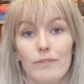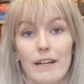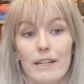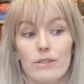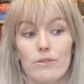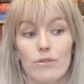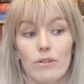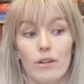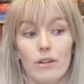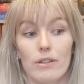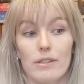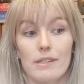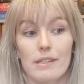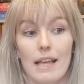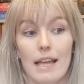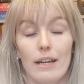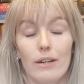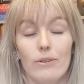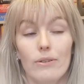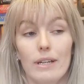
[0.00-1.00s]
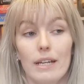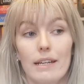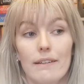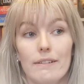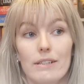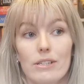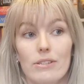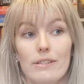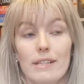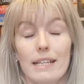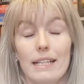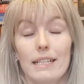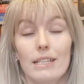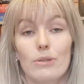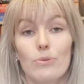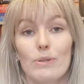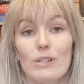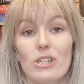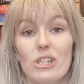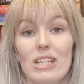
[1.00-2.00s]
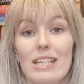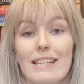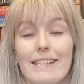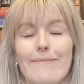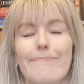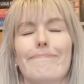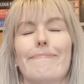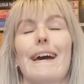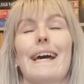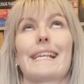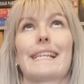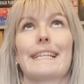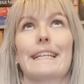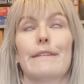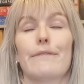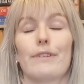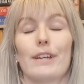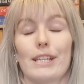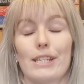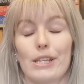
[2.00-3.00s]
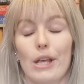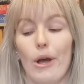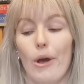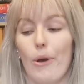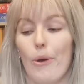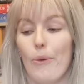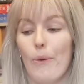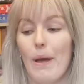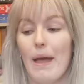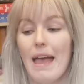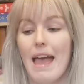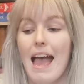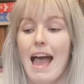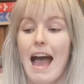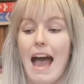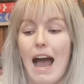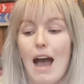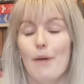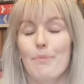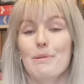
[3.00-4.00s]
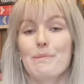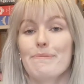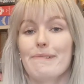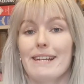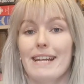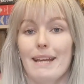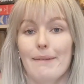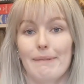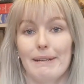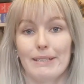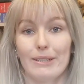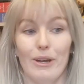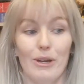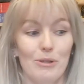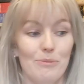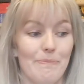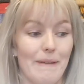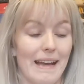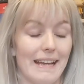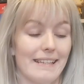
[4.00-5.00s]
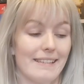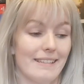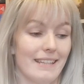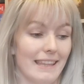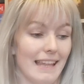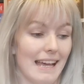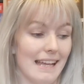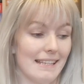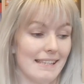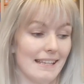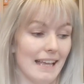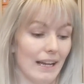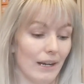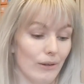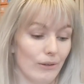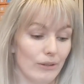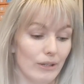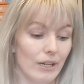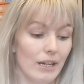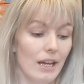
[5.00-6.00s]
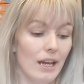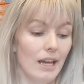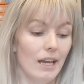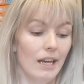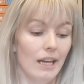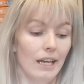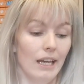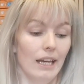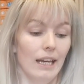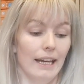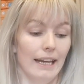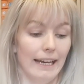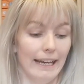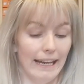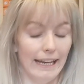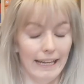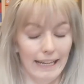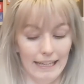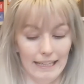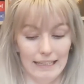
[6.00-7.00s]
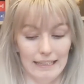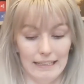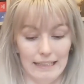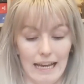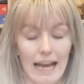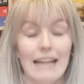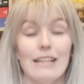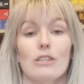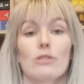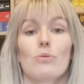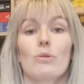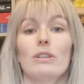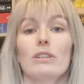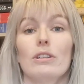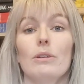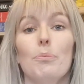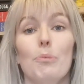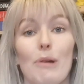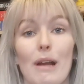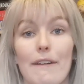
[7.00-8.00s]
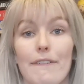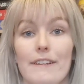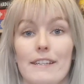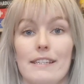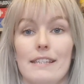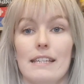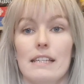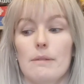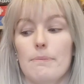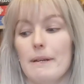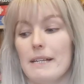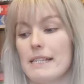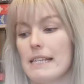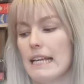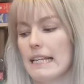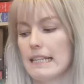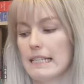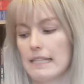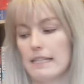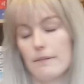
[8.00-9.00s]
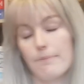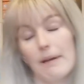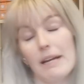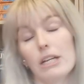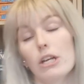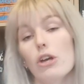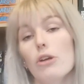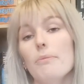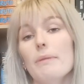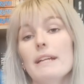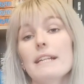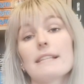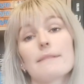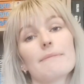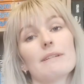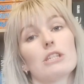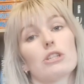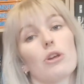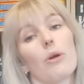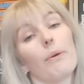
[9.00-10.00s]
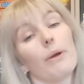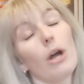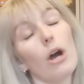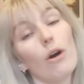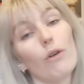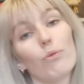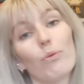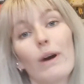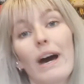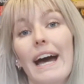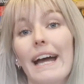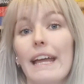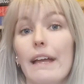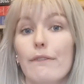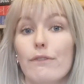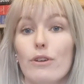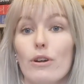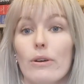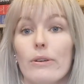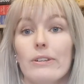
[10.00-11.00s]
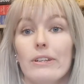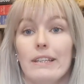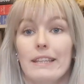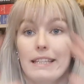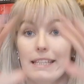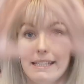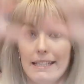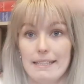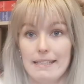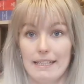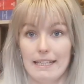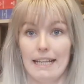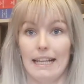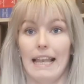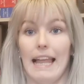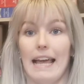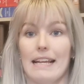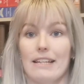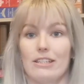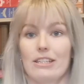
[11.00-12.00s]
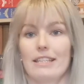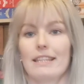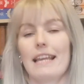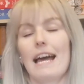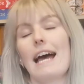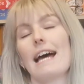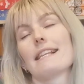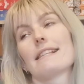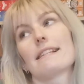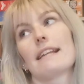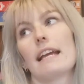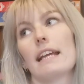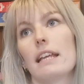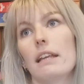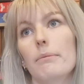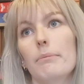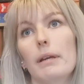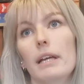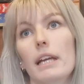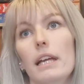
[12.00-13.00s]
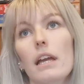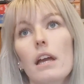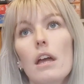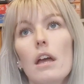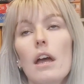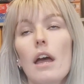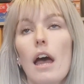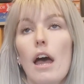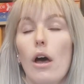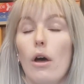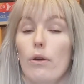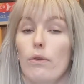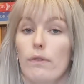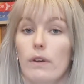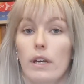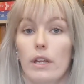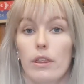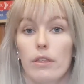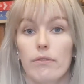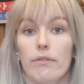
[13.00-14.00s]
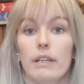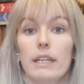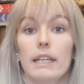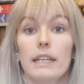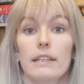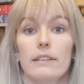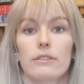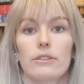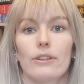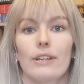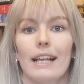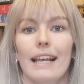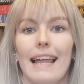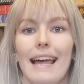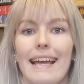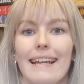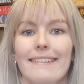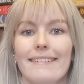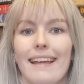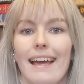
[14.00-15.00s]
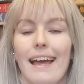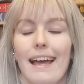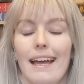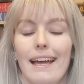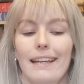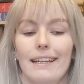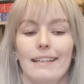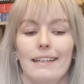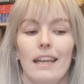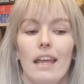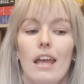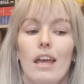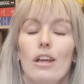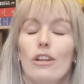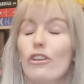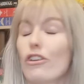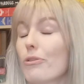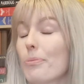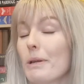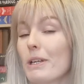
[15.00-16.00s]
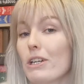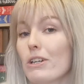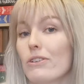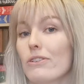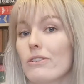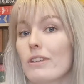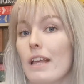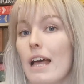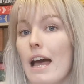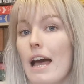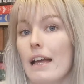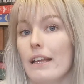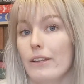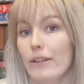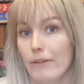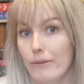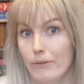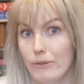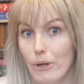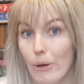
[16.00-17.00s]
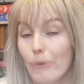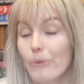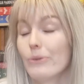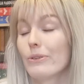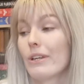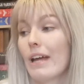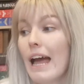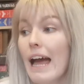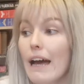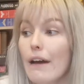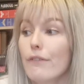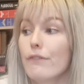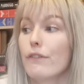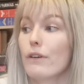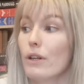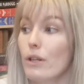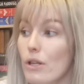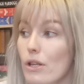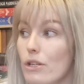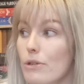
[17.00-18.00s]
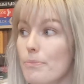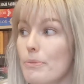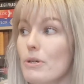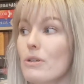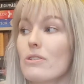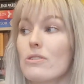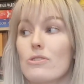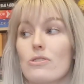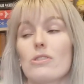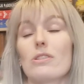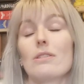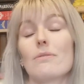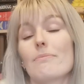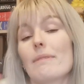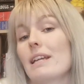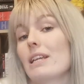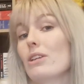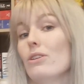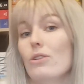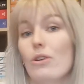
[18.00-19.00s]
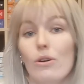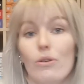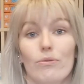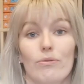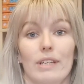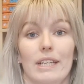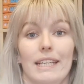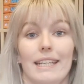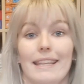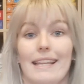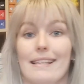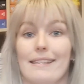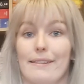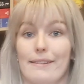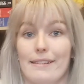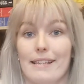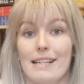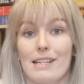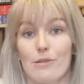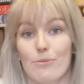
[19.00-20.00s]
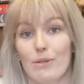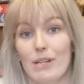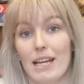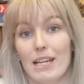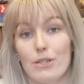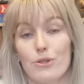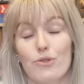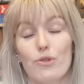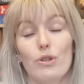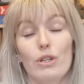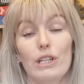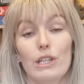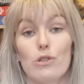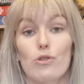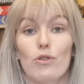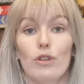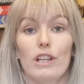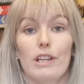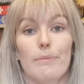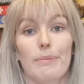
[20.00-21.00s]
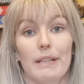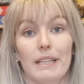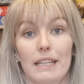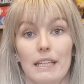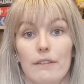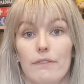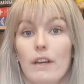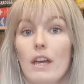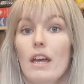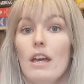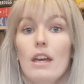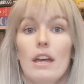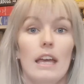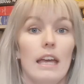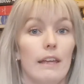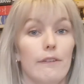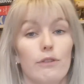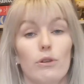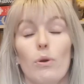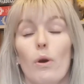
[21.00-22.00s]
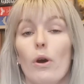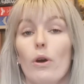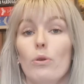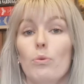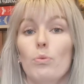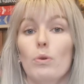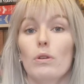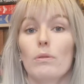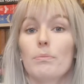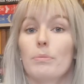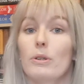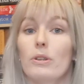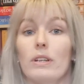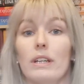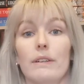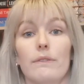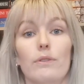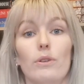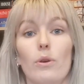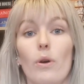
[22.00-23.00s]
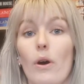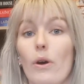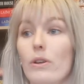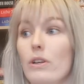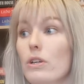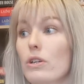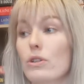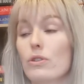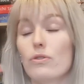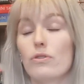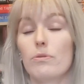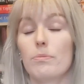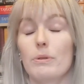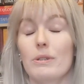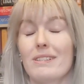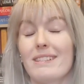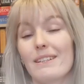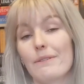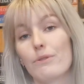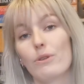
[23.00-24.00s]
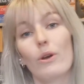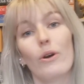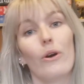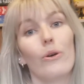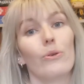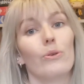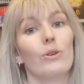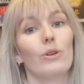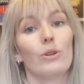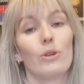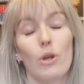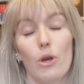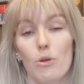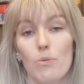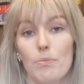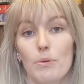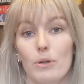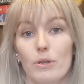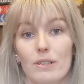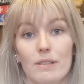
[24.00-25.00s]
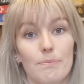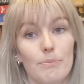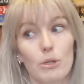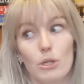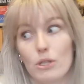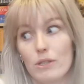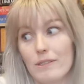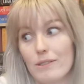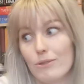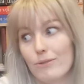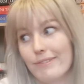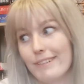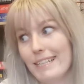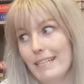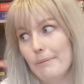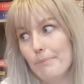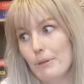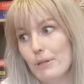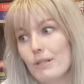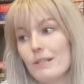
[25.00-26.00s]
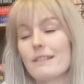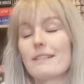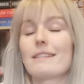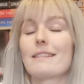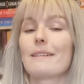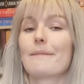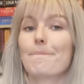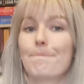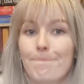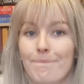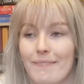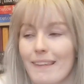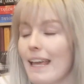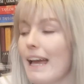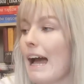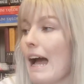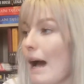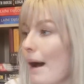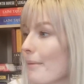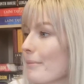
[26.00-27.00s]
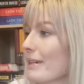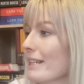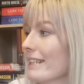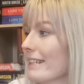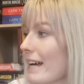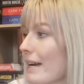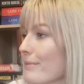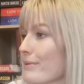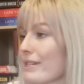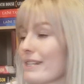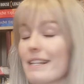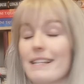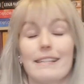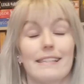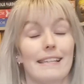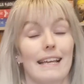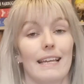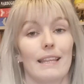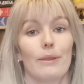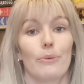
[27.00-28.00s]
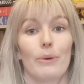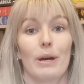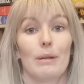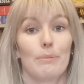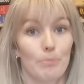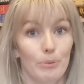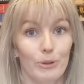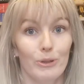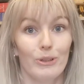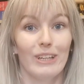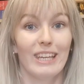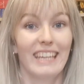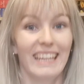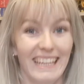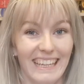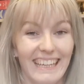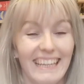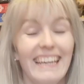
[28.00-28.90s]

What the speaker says: Red Cross sale here in New Zealand, which is massive. So I'll be bringing my tote bags to that sale. I just want to preface this by saying this is by no means me showing off what I have gotten. This is a collection that has taken me over 3 years to collect, and just because you don't have a lot of books doesn't make you not a reader. That's the sentiment I truly, truly believe. If you own 1 book, if you own 100 books, if you own no books but you still read books, how many times can I say the word book